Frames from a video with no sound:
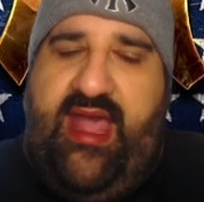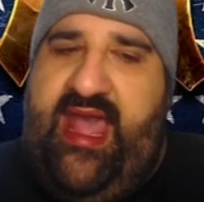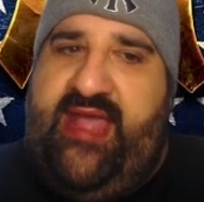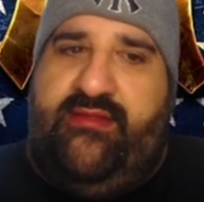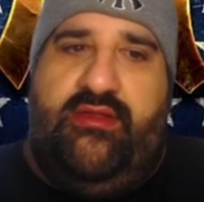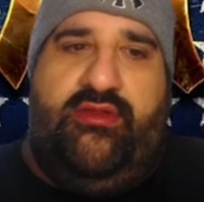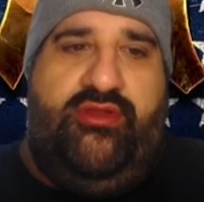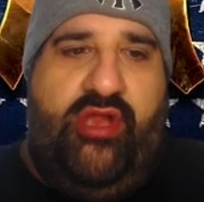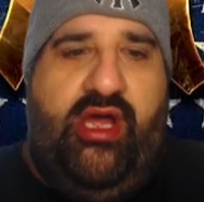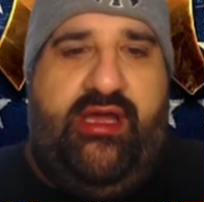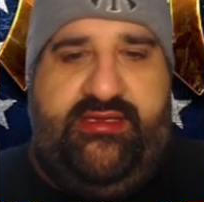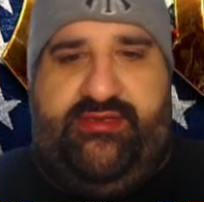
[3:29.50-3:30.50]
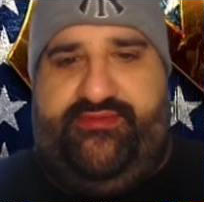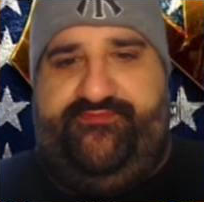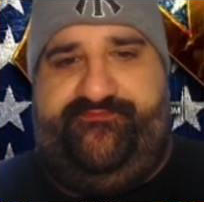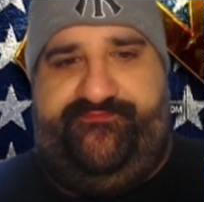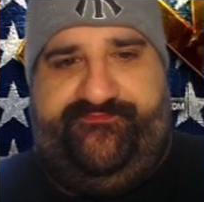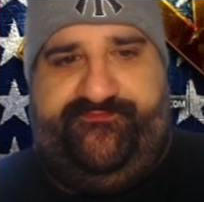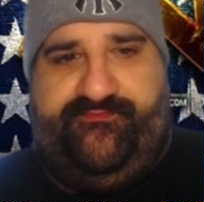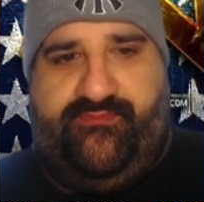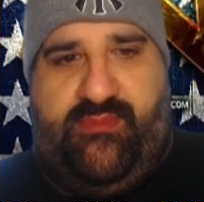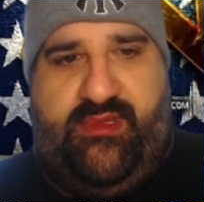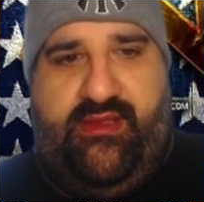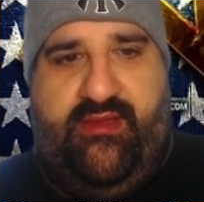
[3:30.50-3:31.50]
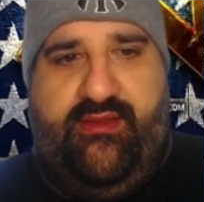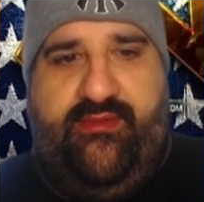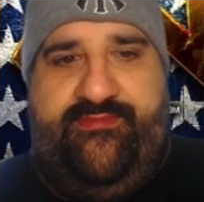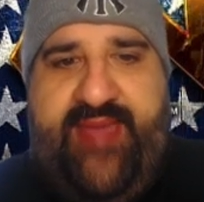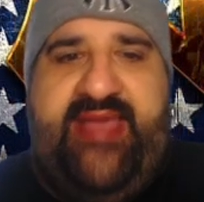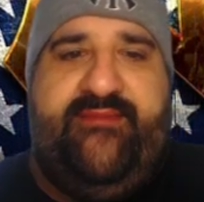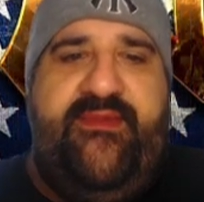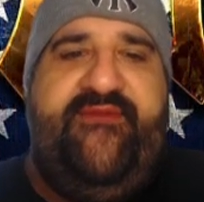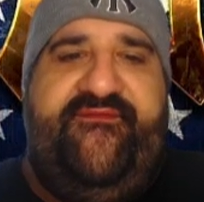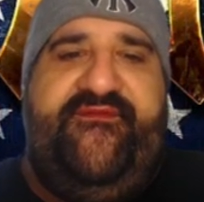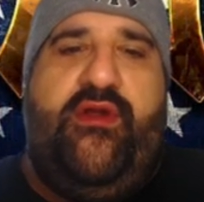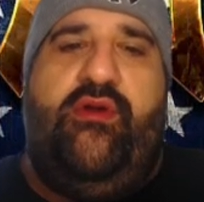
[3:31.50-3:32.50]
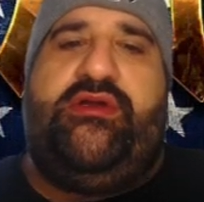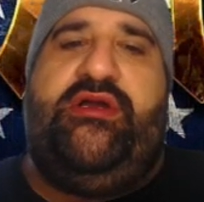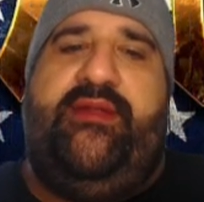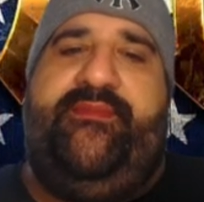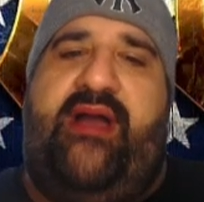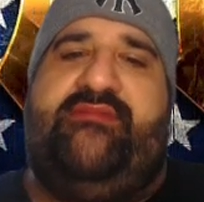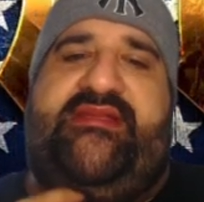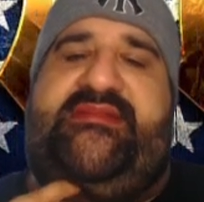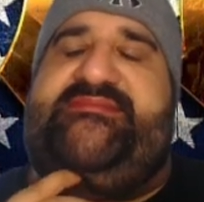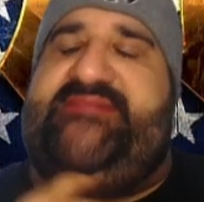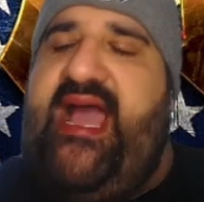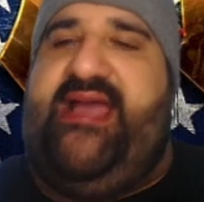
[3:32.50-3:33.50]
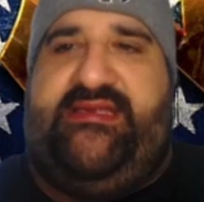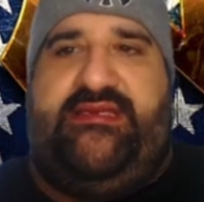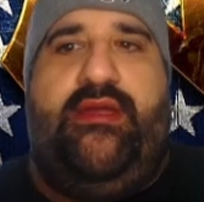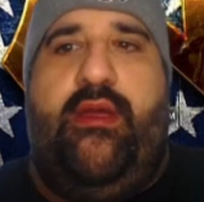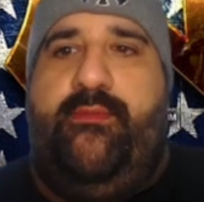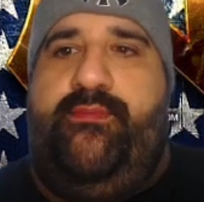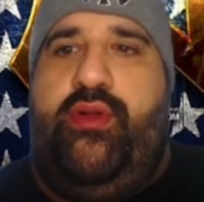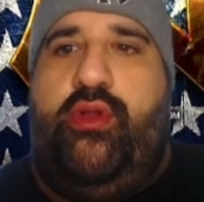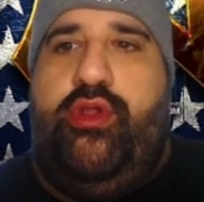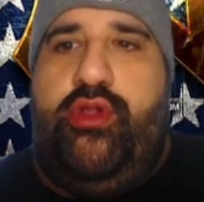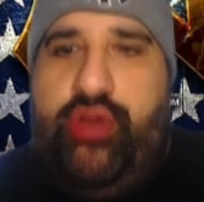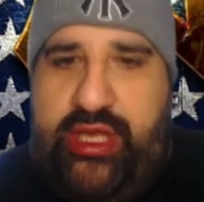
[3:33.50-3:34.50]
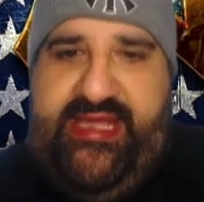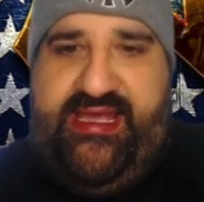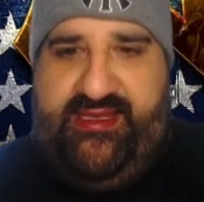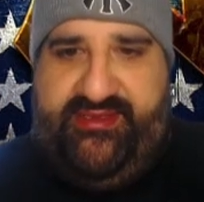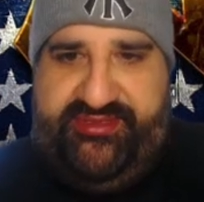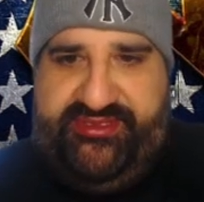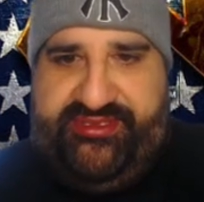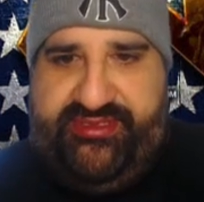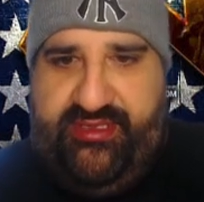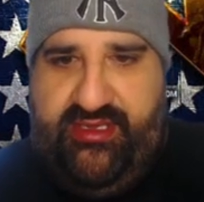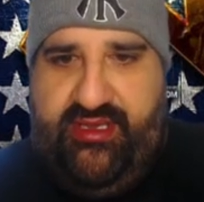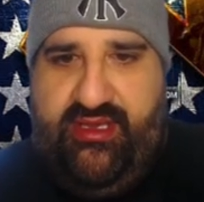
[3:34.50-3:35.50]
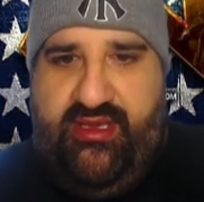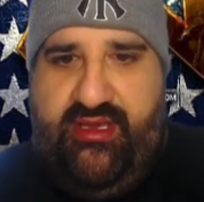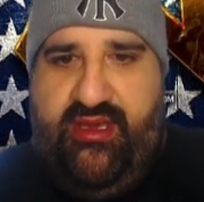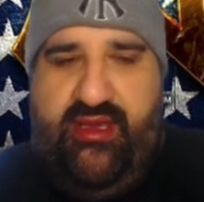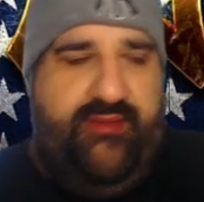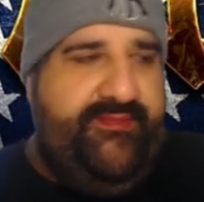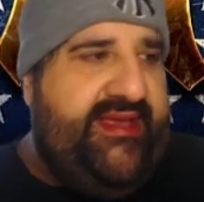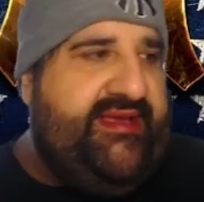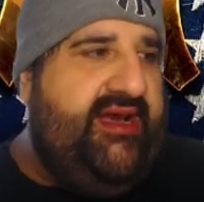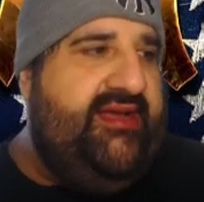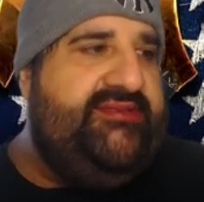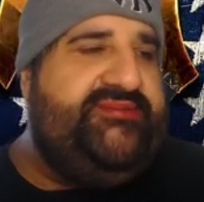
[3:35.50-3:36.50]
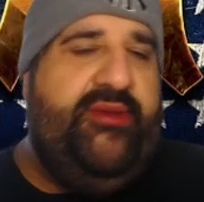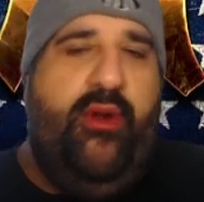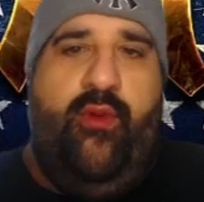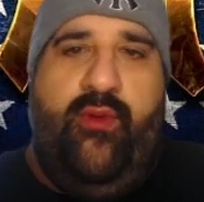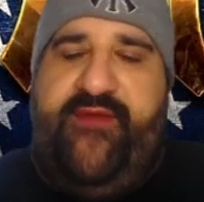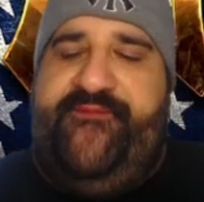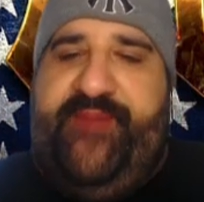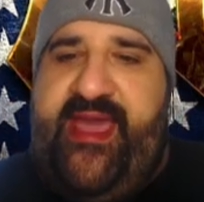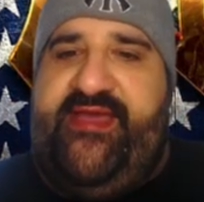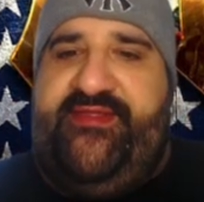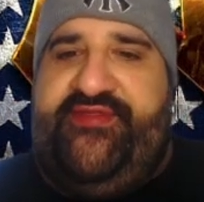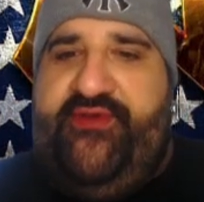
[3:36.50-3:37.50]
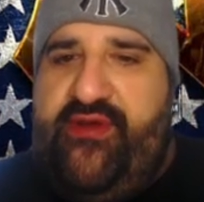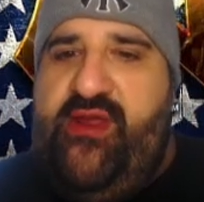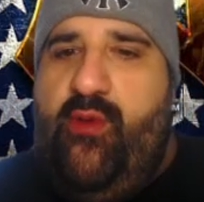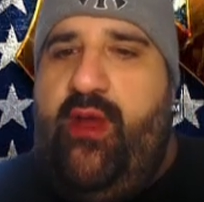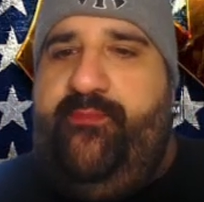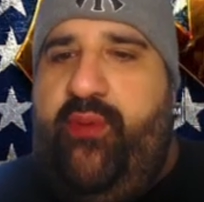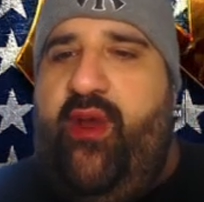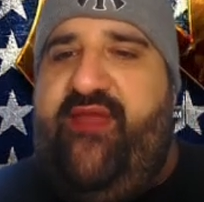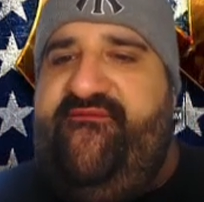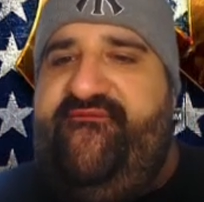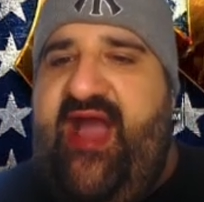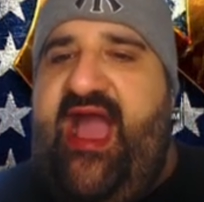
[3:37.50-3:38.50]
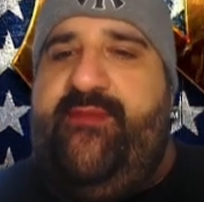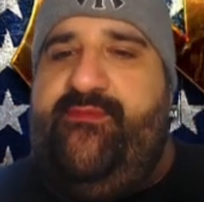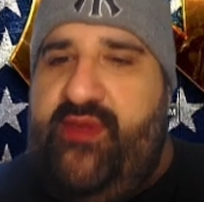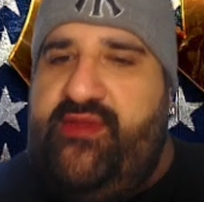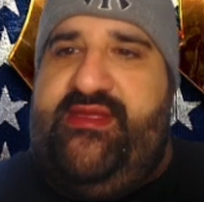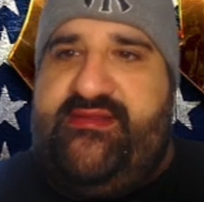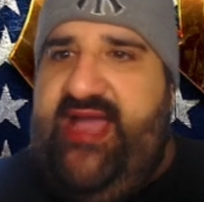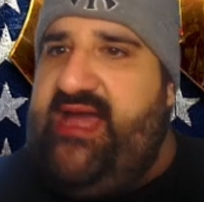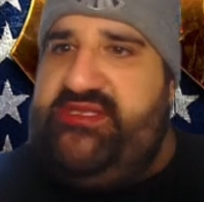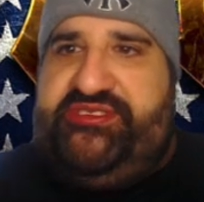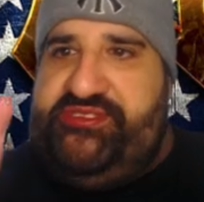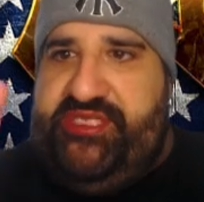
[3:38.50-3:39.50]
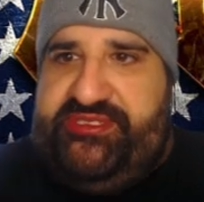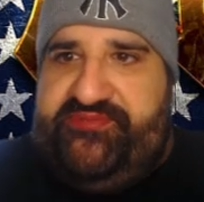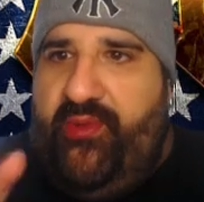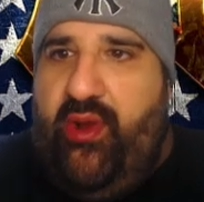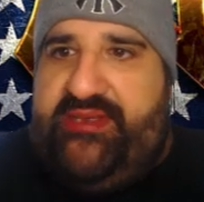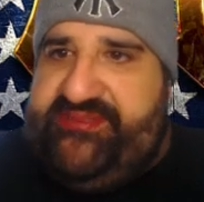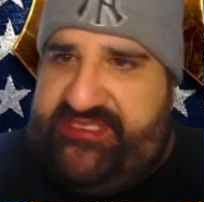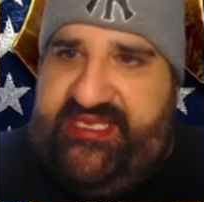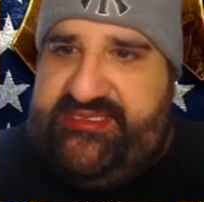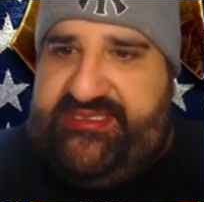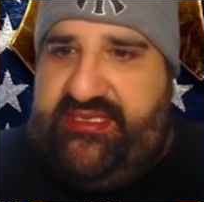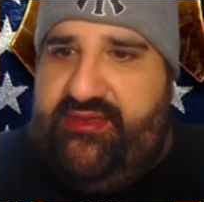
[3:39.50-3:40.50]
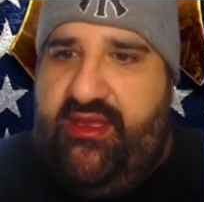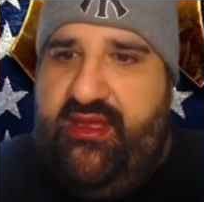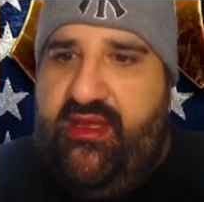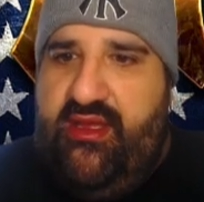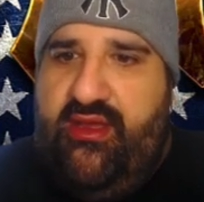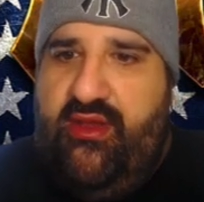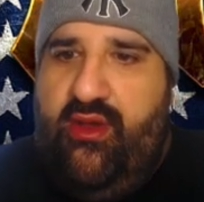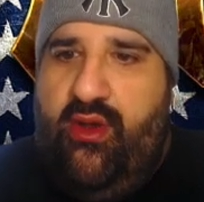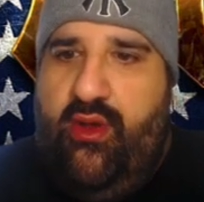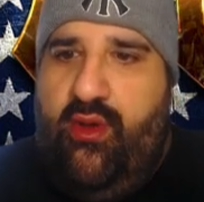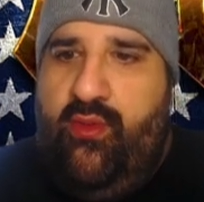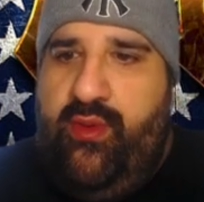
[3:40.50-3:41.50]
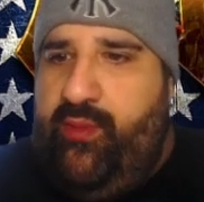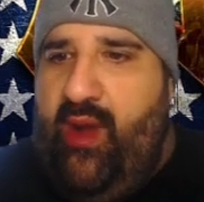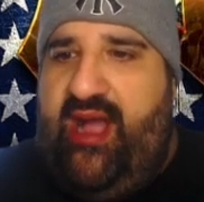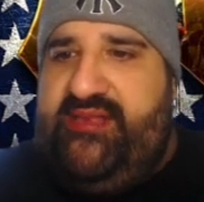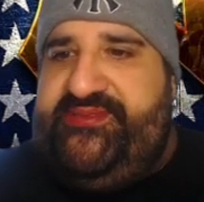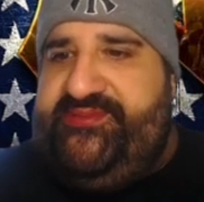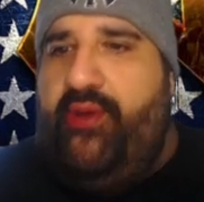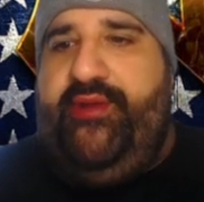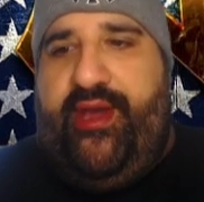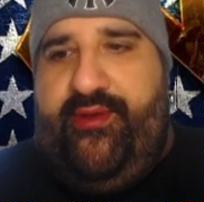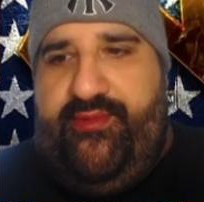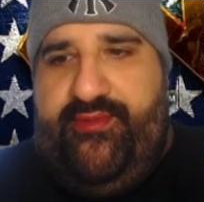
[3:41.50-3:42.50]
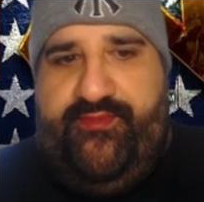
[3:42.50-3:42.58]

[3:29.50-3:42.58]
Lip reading: And look, make me feel good about this signing, please. Because we've paid $31.5 million just for a season with Juan Soto.